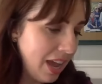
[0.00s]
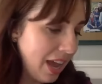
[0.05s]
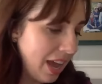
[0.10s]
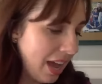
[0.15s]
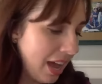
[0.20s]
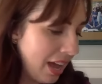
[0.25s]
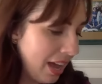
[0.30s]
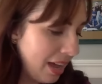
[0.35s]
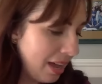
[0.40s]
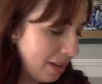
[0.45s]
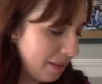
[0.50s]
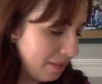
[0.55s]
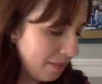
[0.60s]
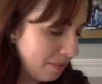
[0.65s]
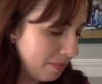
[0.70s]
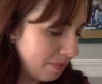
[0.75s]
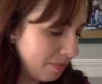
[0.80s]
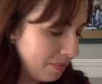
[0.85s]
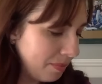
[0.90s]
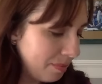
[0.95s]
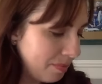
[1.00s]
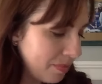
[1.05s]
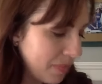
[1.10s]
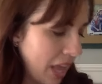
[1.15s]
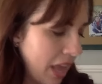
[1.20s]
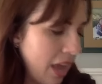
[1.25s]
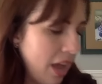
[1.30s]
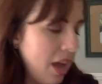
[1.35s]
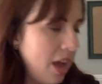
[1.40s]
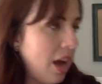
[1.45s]
All
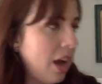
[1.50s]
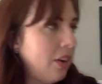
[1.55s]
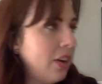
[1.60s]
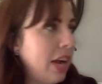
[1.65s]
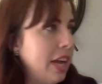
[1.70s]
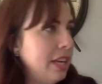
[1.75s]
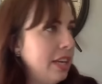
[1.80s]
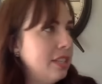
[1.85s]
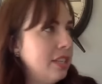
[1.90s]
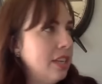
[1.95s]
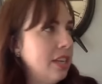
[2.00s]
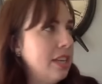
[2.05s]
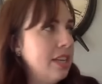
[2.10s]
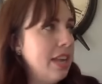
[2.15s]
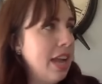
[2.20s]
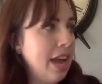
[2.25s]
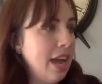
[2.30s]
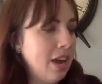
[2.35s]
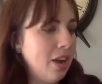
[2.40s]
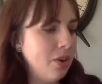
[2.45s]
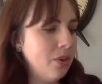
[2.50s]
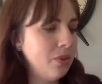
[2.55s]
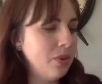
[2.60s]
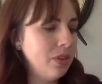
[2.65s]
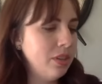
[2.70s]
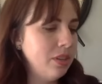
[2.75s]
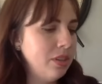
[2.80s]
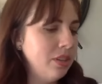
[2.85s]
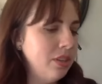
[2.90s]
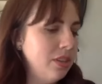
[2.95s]
right, now
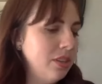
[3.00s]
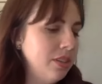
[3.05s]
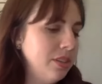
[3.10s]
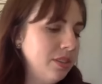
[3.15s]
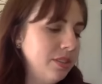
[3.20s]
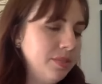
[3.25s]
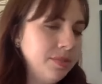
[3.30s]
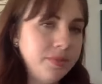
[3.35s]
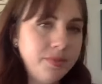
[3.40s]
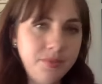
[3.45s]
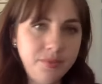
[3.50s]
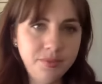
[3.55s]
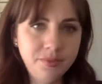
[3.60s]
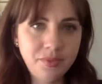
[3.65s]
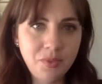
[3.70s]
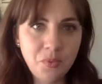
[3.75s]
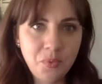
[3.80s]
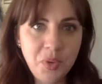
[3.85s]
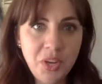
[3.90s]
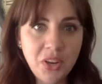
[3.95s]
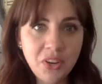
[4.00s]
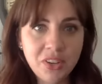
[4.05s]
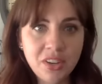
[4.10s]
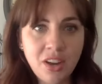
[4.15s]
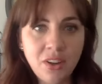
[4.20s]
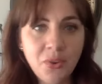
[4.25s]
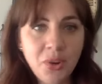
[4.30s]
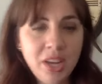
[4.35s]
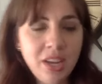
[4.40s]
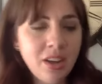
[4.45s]
we are
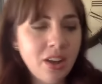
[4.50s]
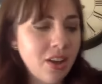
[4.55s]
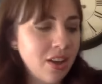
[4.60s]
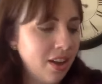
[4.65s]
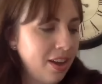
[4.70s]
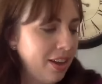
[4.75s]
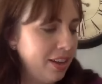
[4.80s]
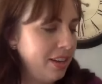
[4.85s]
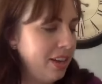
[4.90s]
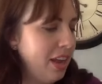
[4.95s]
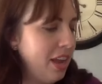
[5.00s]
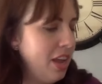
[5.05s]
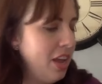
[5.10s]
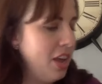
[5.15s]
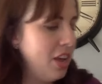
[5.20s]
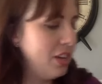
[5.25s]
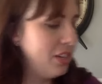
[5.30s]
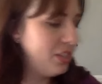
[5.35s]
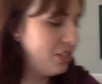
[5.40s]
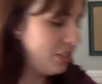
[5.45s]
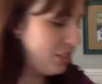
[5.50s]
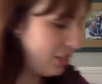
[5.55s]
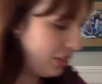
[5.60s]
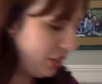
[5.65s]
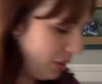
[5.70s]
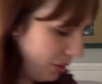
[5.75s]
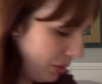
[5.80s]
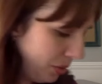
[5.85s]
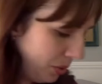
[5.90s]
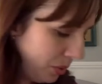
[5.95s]
going on
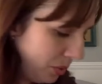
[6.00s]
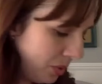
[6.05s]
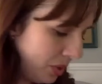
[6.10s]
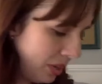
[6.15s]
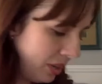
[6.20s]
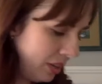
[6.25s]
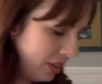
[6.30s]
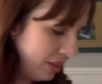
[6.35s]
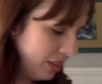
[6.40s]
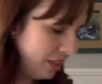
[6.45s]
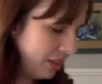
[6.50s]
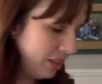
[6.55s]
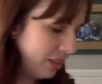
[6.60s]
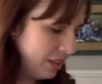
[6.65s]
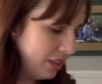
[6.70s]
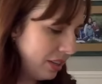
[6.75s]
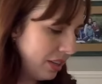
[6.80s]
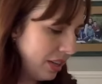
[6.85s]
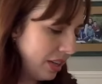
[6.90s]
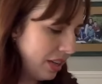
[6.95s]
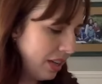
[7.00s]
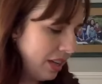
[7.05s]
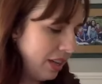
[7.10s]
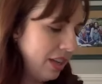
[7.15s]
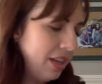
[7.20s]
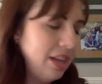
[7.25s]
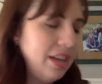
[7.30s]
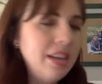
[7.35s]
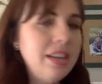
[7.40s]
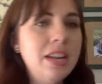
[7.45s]
to
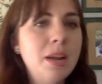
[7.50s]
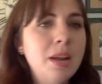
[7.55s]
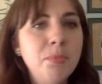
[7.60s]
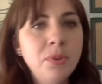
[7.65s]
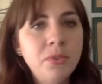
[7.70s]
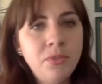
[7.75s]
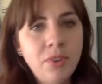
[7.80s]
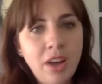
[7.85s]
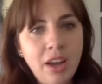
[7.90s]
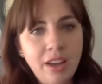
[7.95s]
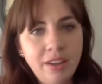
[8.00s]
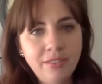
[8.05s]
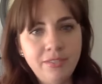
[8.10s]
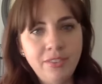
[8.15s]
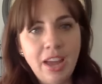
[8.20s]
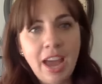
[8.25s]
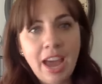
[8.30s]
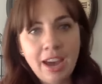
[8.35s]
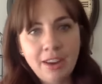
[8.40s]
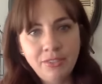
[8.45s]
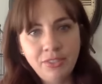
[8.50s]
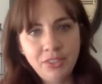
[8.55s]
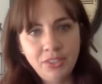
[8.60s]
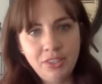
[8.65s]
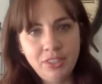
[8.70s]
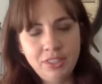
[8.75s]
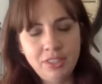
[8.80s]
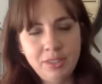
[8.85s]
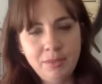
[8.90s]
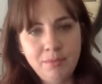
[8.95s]
number 5, after the
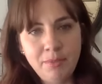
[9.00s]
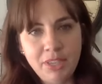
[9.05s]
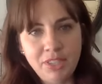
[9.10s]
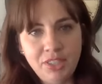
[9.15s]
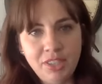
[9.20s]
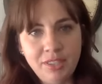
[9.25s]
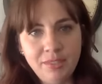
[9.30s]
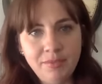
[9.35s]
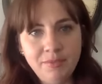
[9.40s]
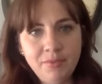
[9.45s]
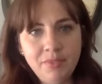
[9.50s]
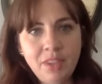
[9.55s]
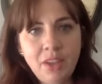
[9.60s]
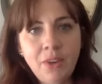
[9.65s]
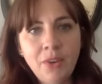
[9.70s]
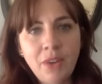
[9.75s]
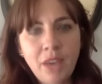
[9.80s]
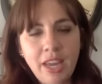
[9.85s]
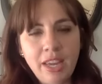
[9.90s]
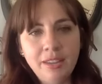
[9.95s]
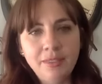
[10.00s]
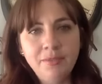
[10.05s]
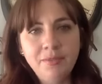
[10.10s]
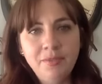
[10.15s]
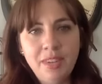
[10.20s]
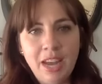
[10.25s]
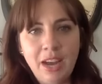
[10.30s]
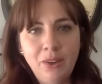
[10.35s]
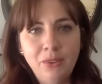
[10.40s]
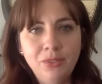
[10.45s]
submission. Okay,
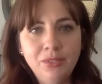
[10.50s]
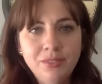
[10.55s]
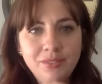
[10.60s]
now